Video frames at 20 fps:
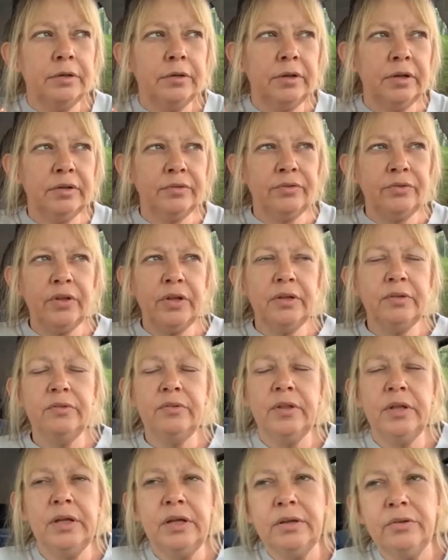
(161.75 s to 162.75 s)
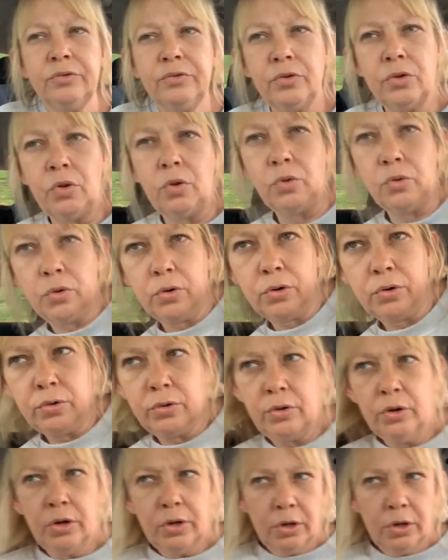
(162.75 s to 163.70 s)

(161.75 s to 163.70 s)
that sees this, or